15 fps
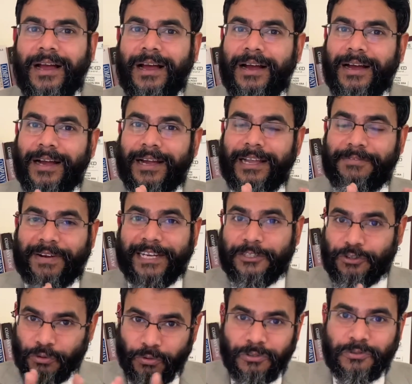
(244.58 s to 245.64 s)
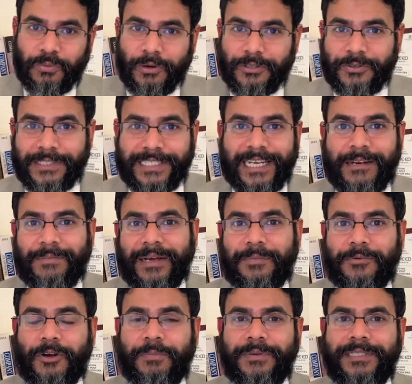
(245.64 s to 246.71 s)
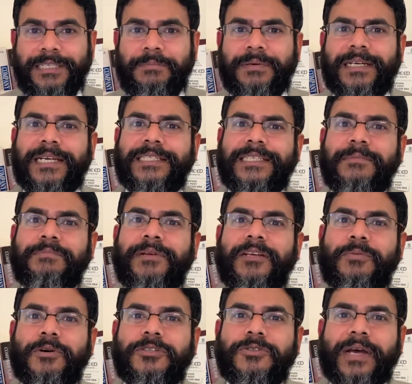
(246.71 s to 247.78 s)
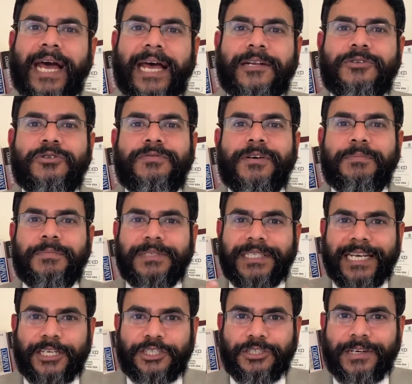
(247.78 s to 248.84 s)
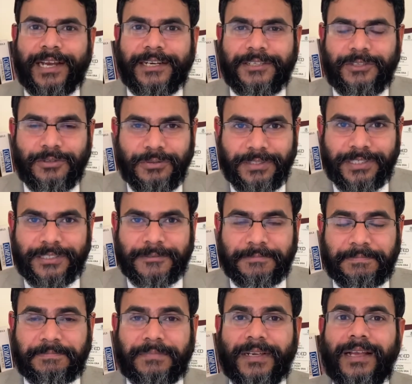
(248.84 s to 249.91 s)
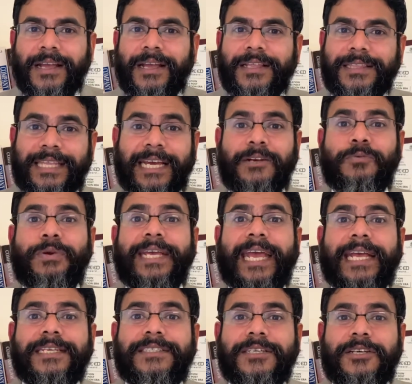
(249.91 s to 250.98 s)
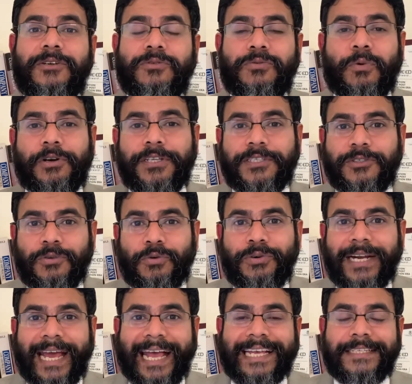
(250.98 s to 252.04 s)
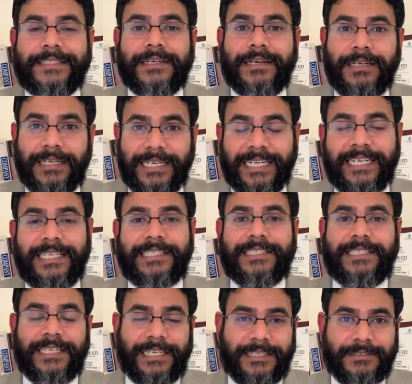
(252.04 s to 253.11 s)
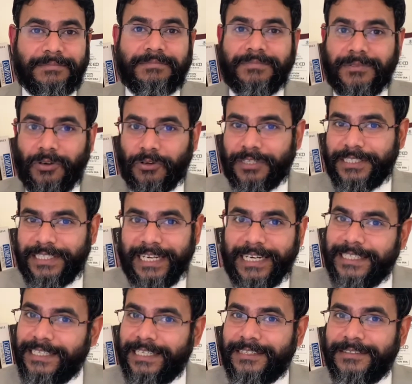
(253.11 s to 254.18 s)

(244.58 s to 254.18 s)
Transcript: If I don't want to sell my property, but I simply want to hand over possession and use, then we execute what is known as a lease deed, not a sale deed.